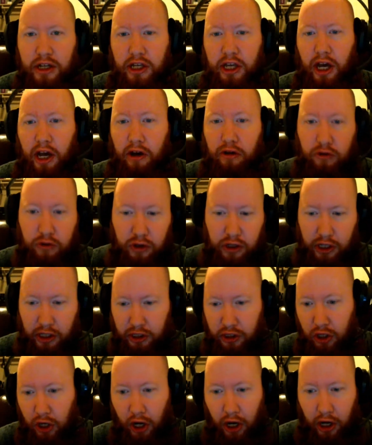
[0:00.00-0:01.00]
yeah,
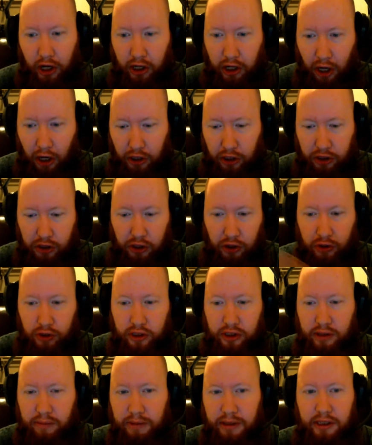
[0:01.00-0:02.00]
like I can do
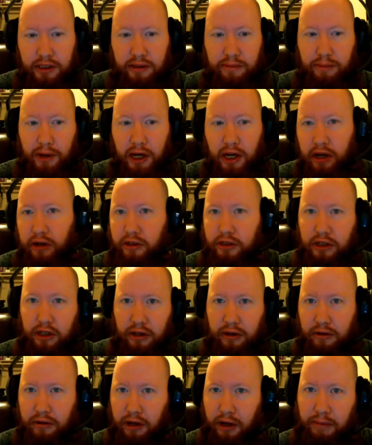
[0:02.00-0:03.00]
this. I mean, it's a bug. So
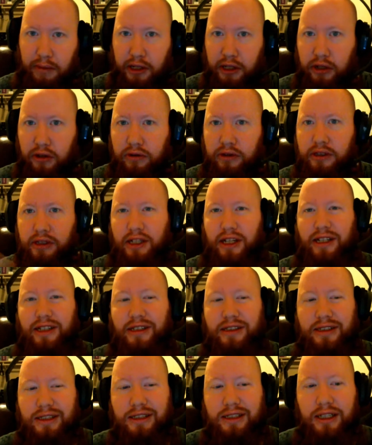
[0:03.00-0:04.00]
I'm gonna use it. Like,
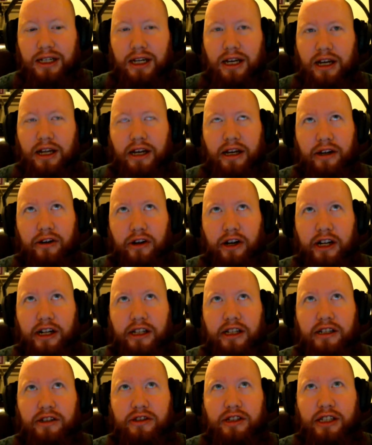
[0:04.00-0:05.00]
and
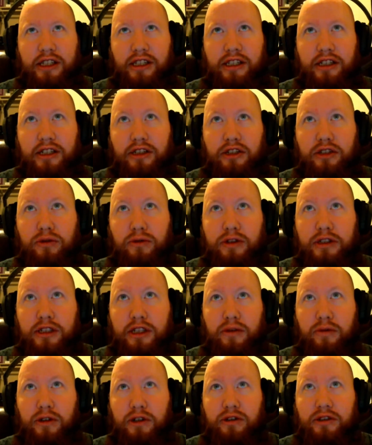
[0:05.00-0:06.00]
granted, there's like the issue
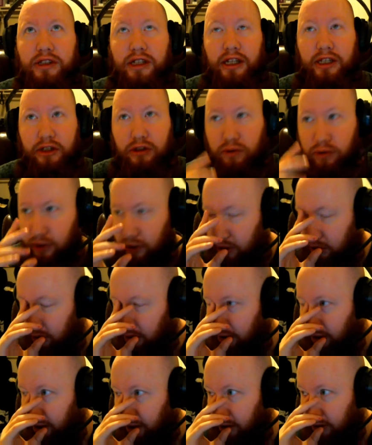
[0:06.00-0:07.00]
recently where it's like you
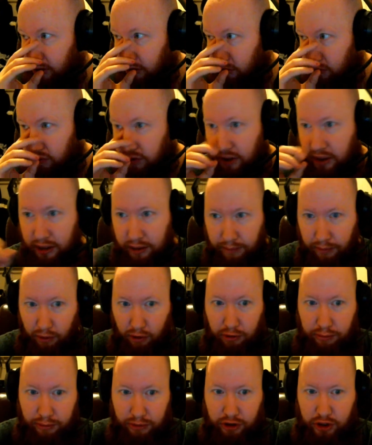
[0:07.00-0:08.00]
could use the
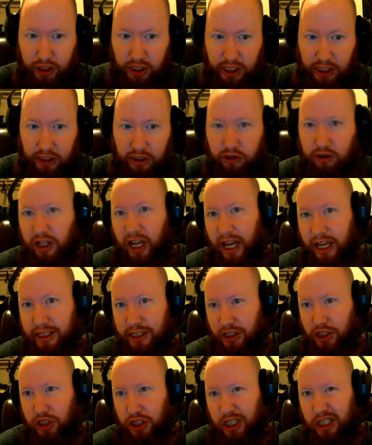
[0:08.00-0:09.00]
deployable shield
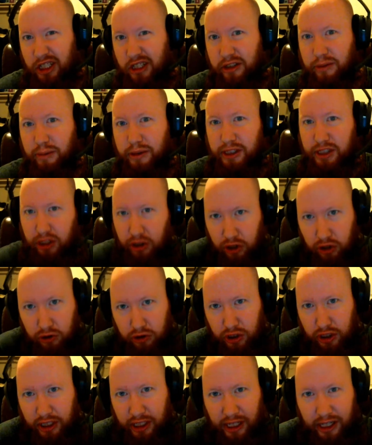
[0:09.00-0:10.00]
as a shield, but still
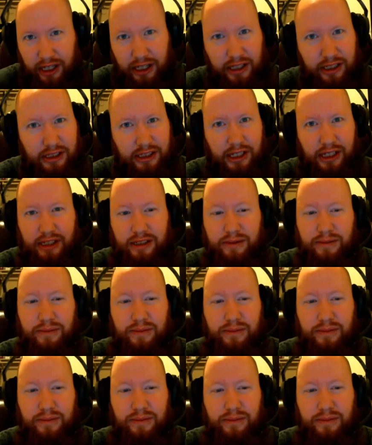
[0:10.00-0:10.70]
use your gun. It's like,